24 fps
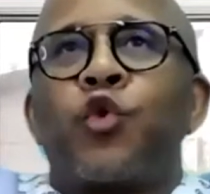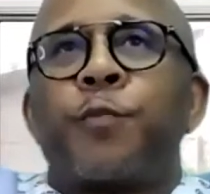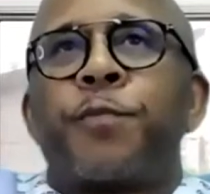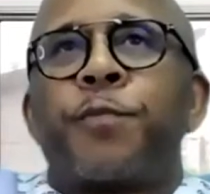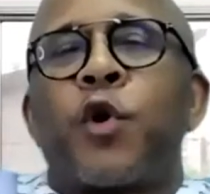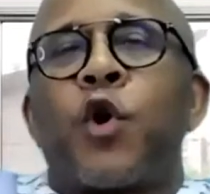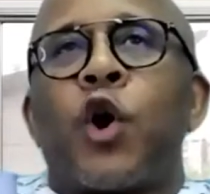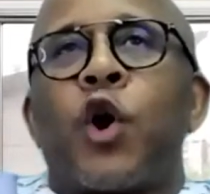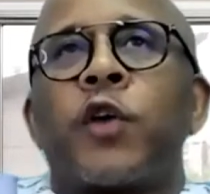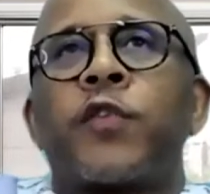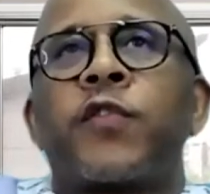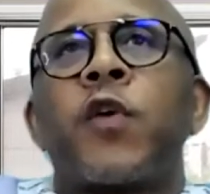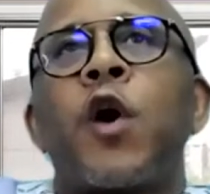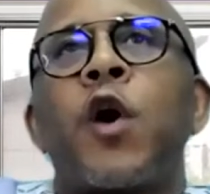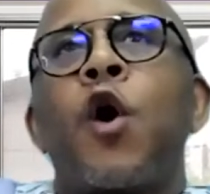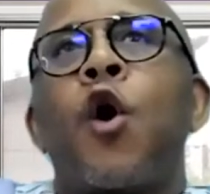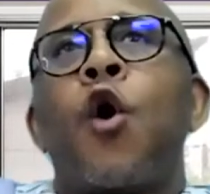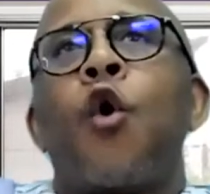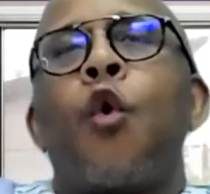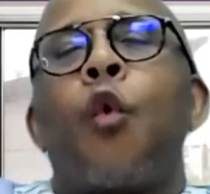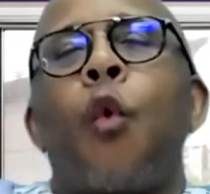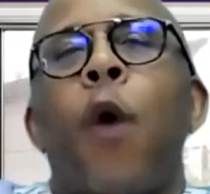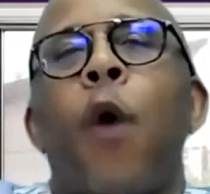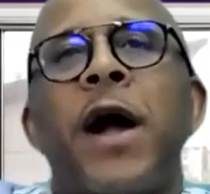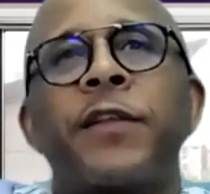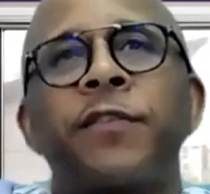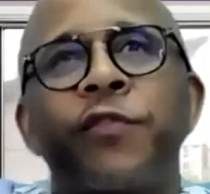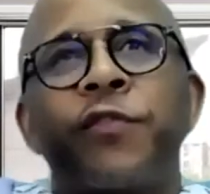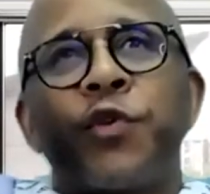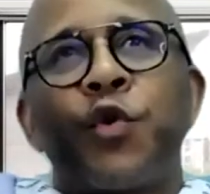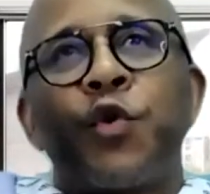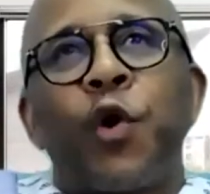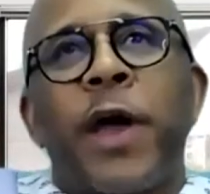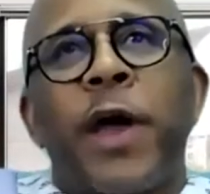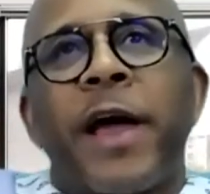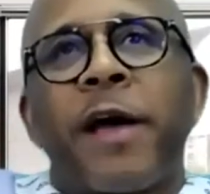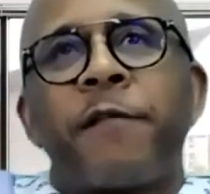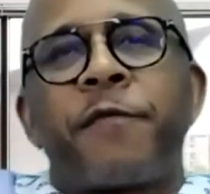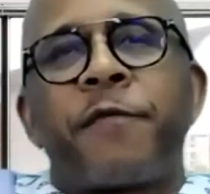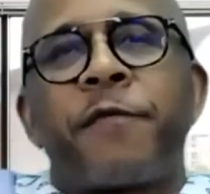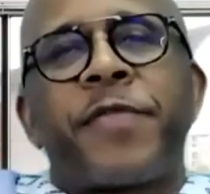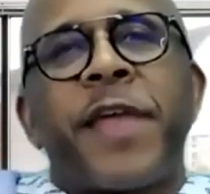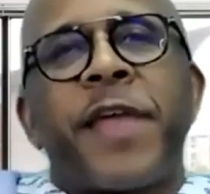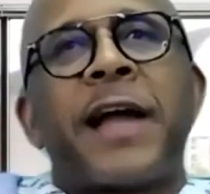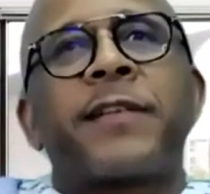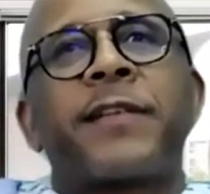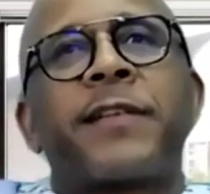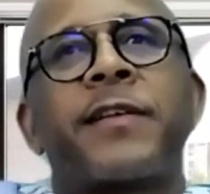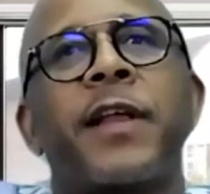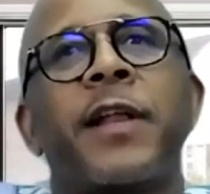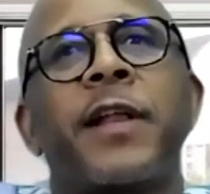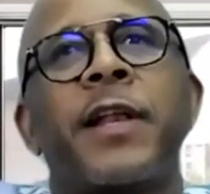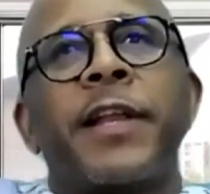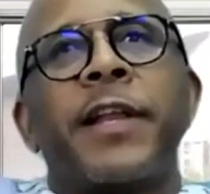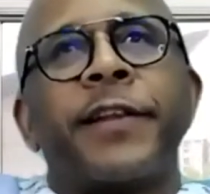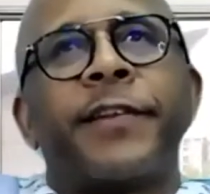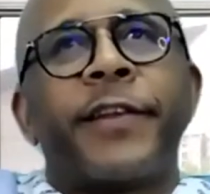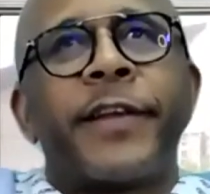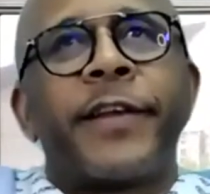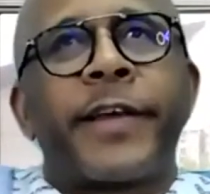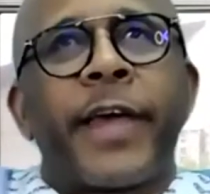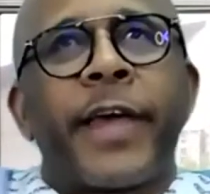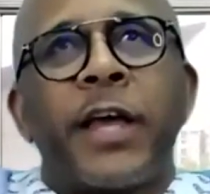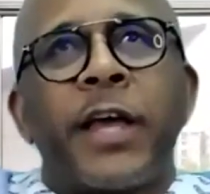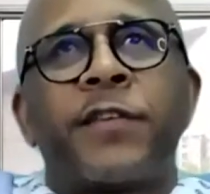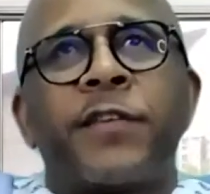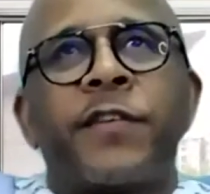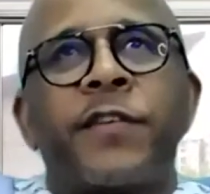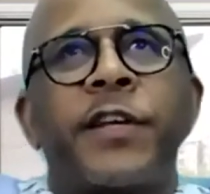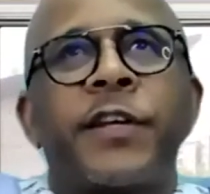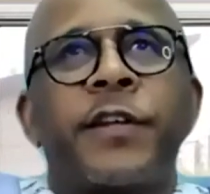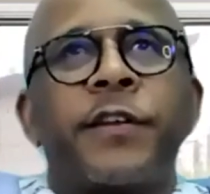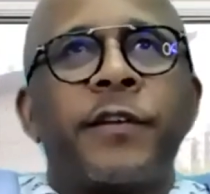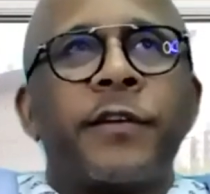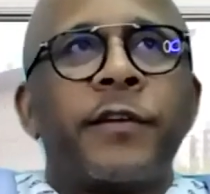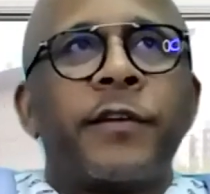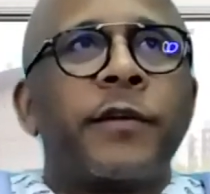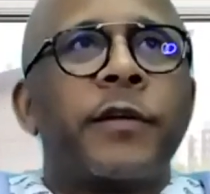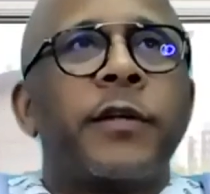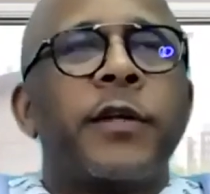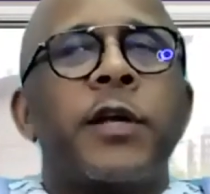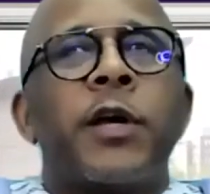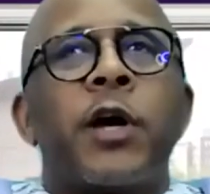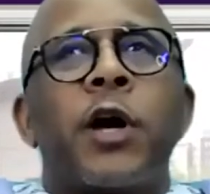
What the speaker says: Because once you have that litigation